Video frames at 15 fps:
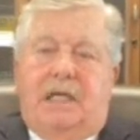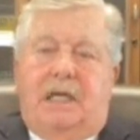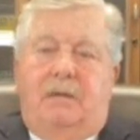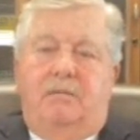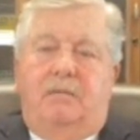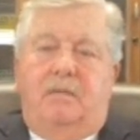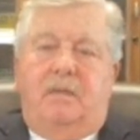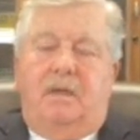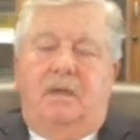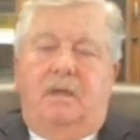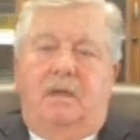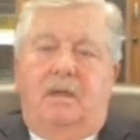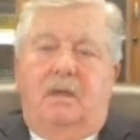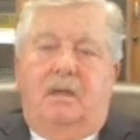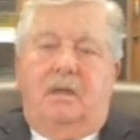I'm,
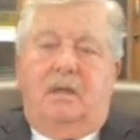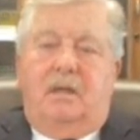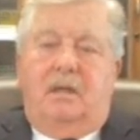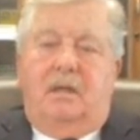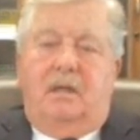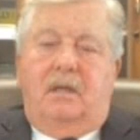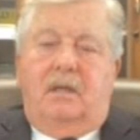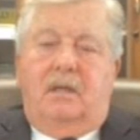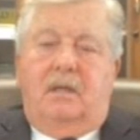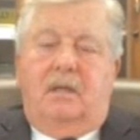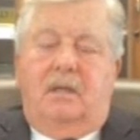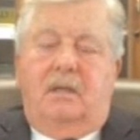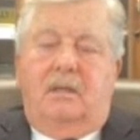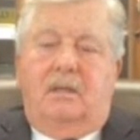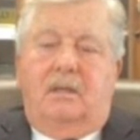
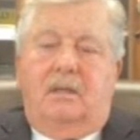uh,